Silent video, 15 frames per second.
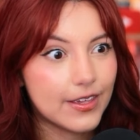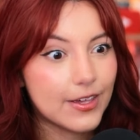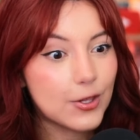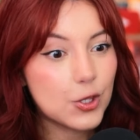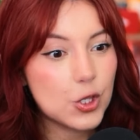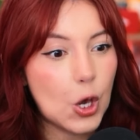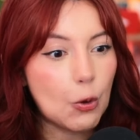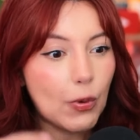
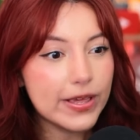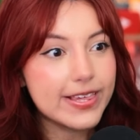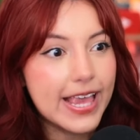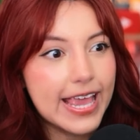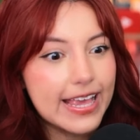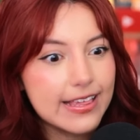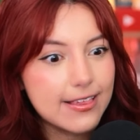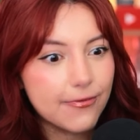Show us
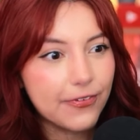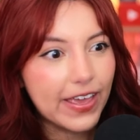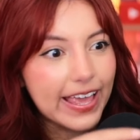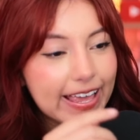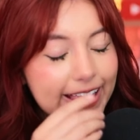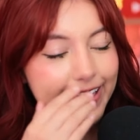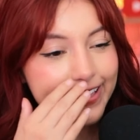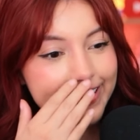his
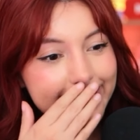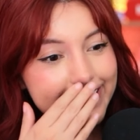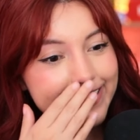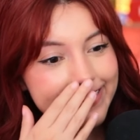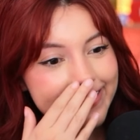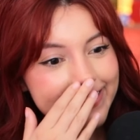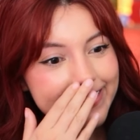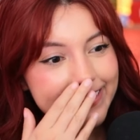
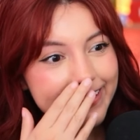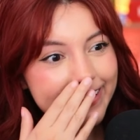face!